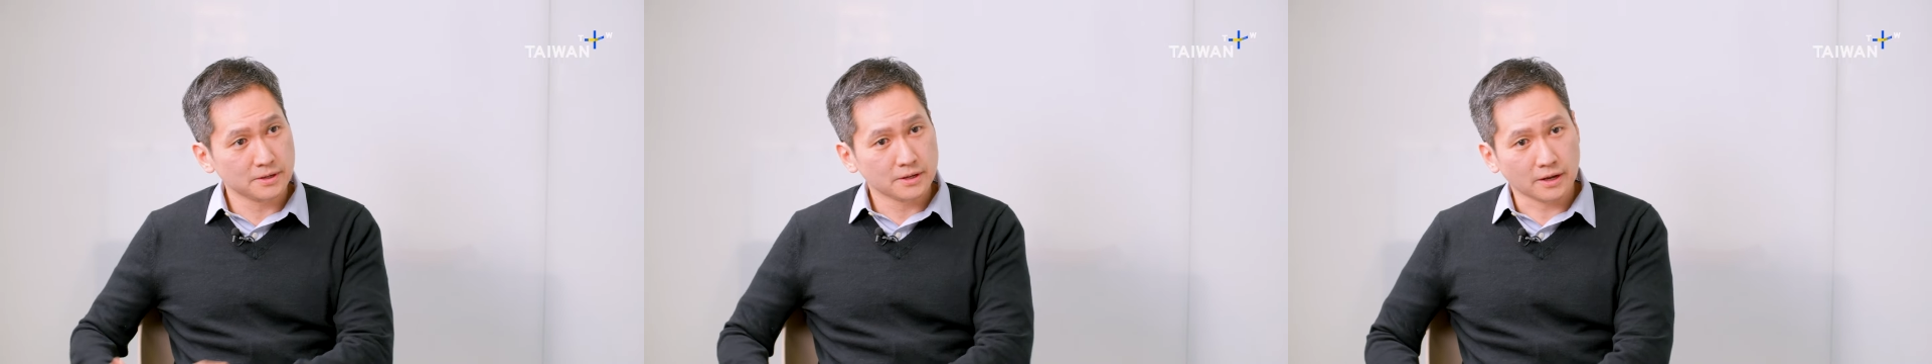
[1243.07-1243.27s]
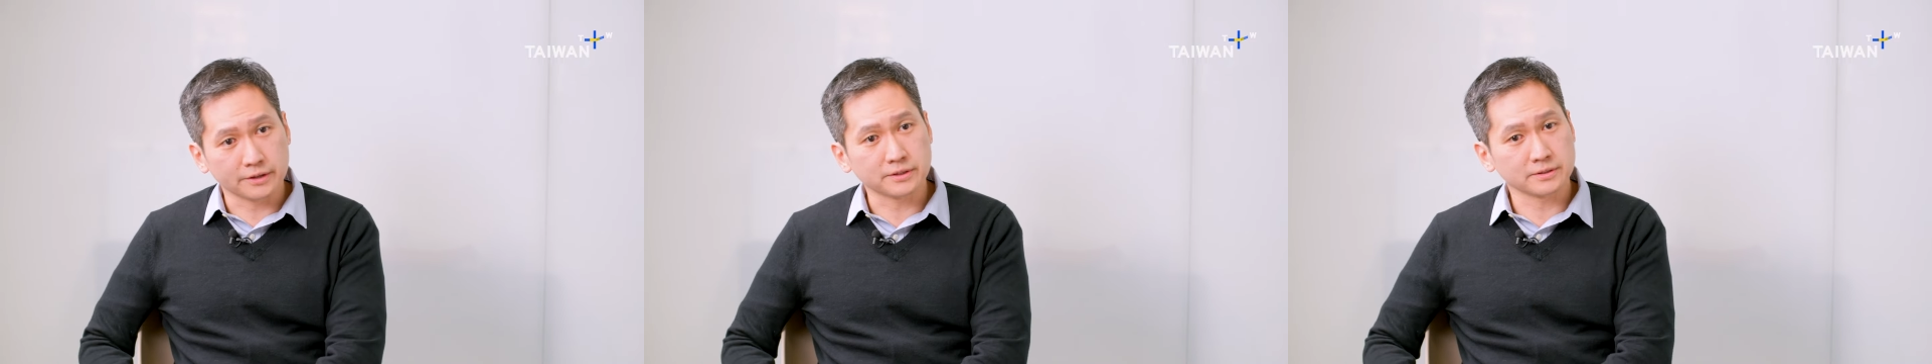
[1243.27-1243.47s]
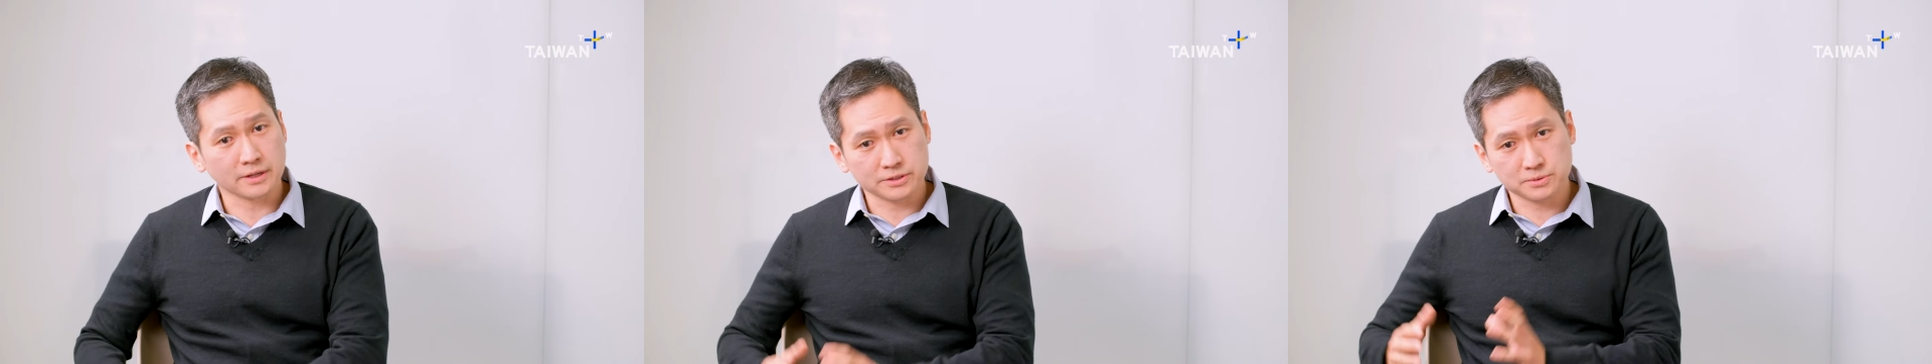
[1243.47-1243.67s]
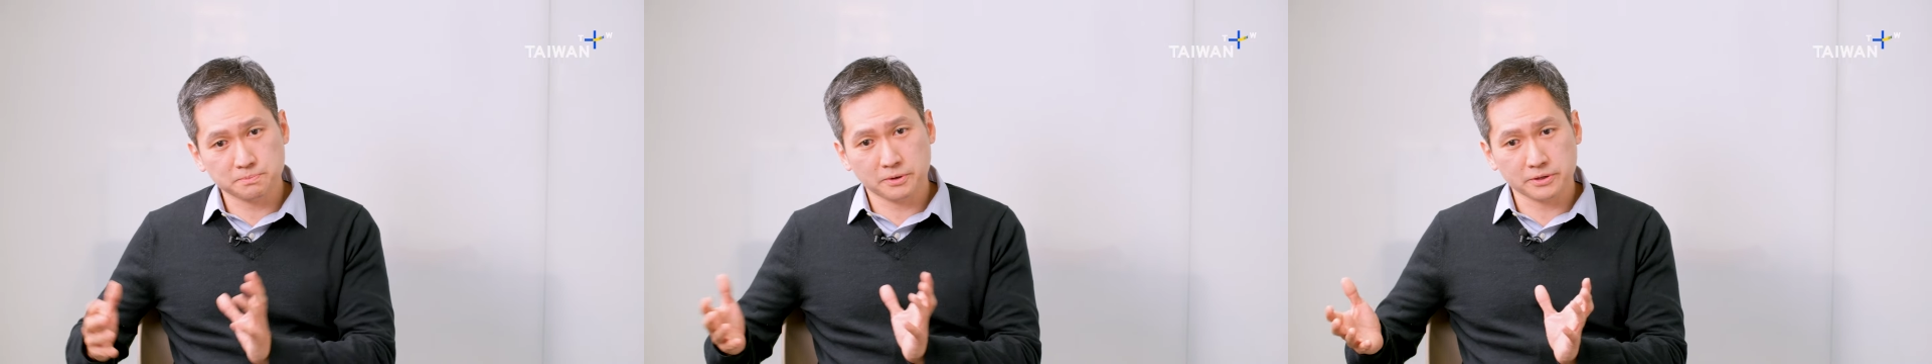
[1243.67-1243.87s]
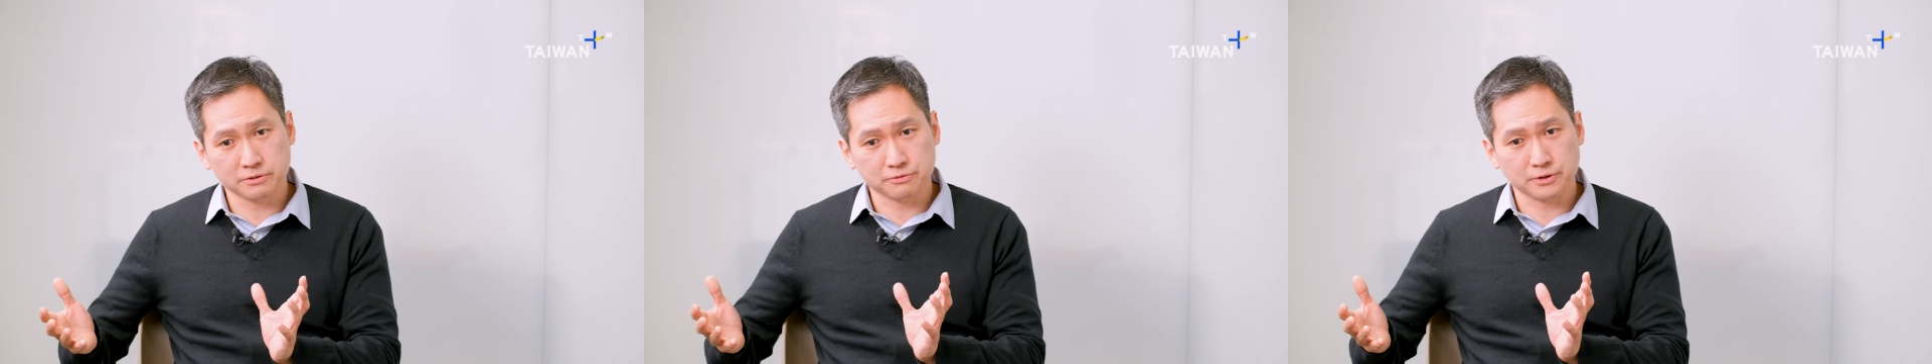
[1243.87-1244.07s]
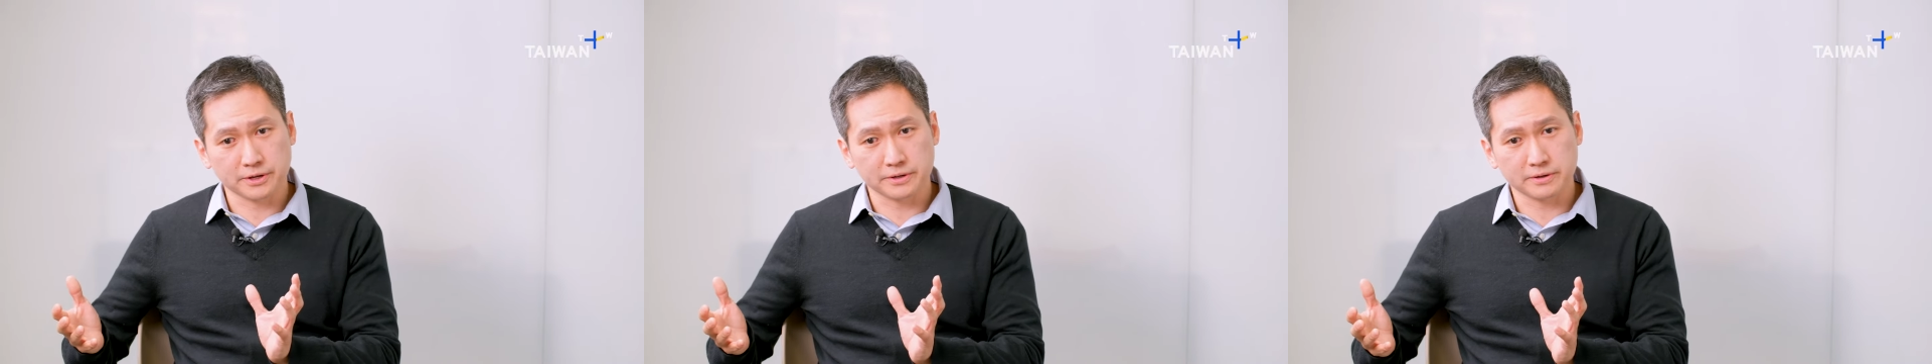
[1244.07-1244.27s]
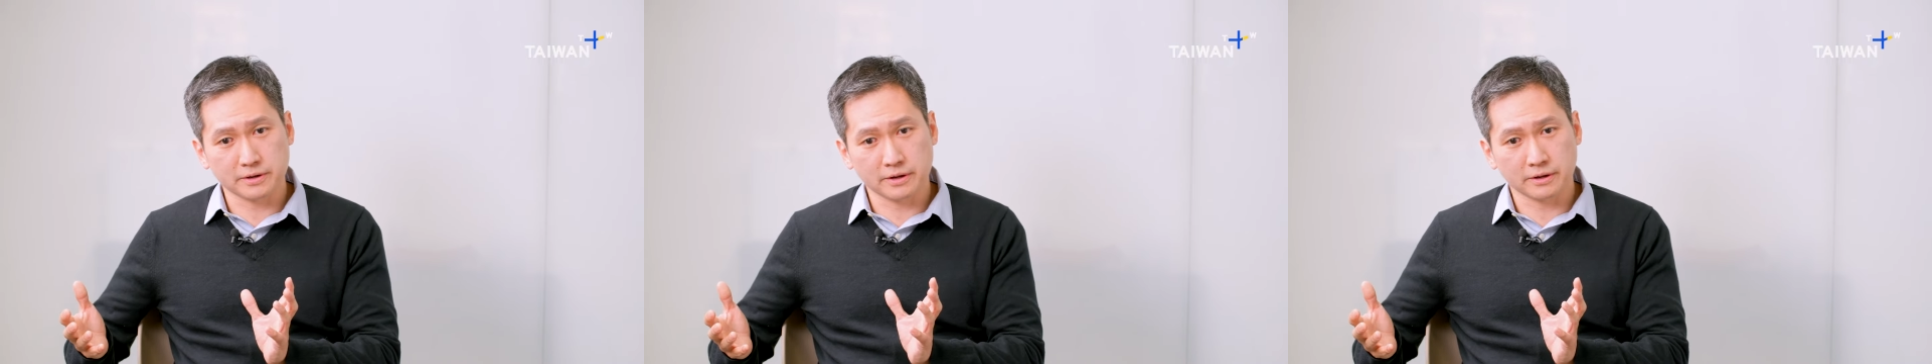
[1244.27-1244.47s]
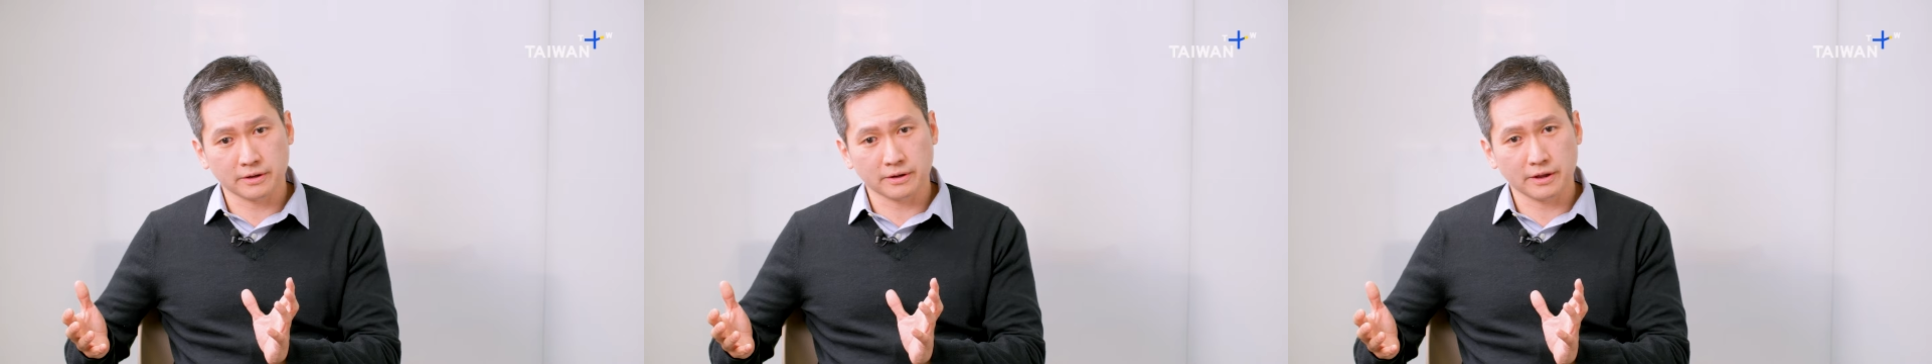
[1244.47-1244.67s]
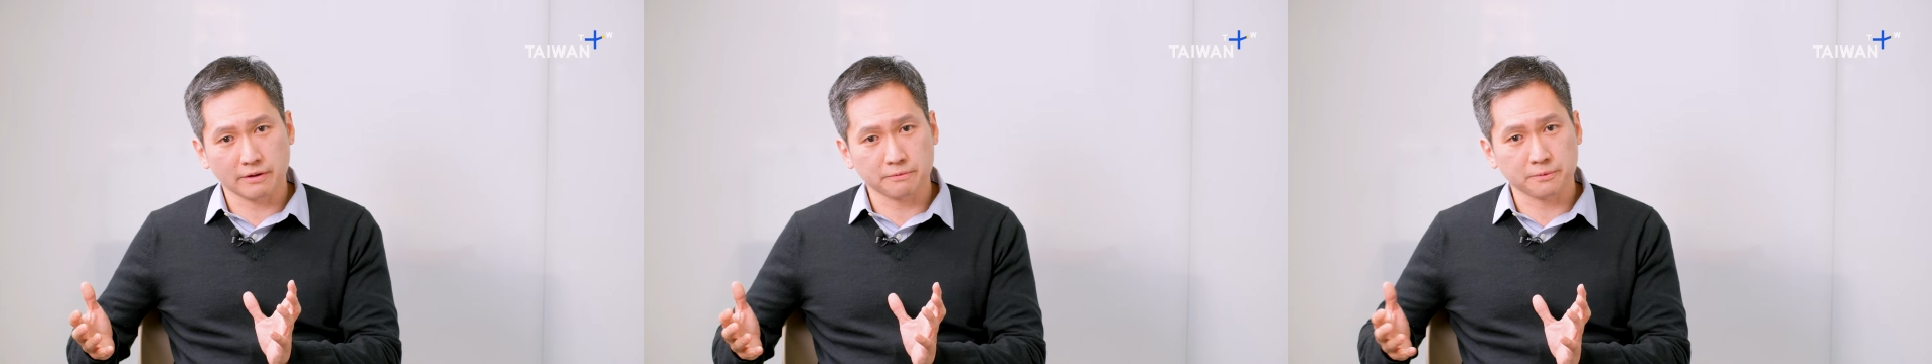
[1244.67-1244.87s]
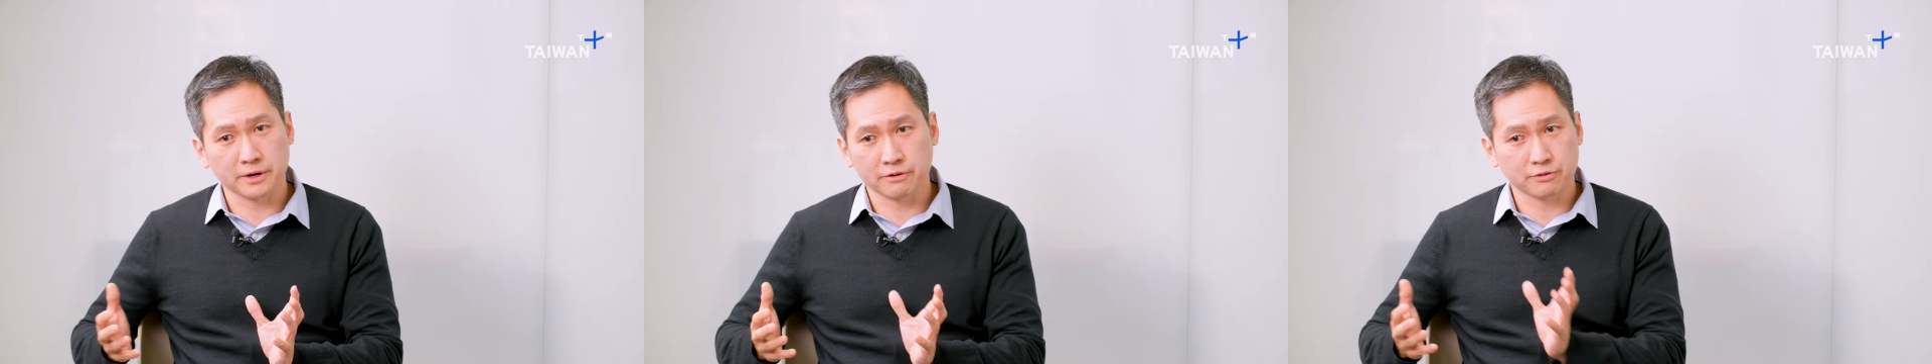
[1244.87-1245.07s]
And I think that's part of what,
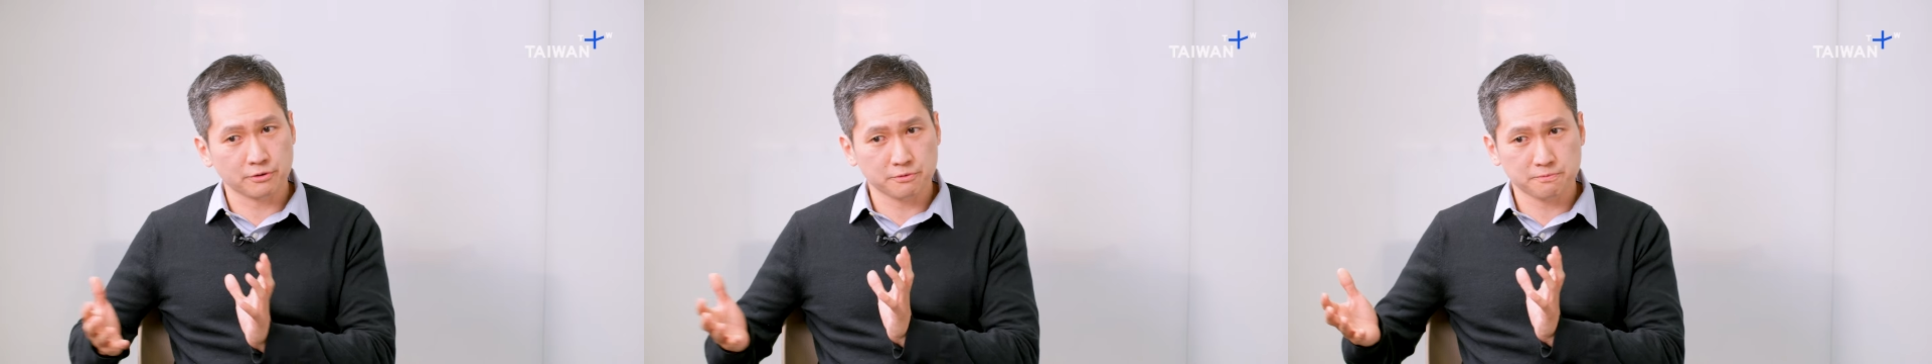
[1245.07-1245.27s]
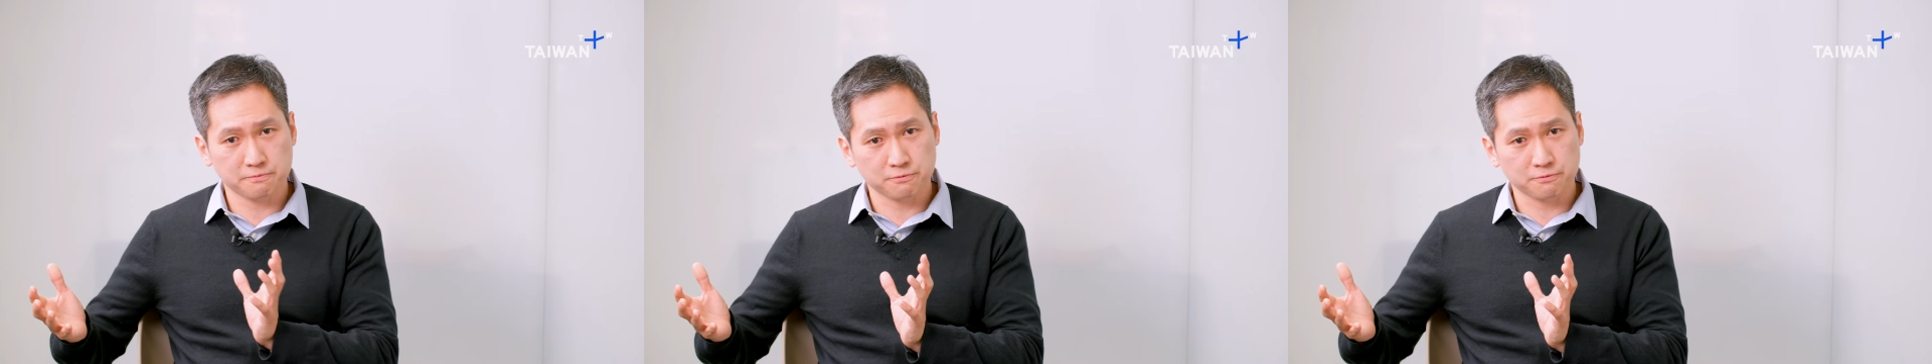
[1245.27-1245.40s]
whenever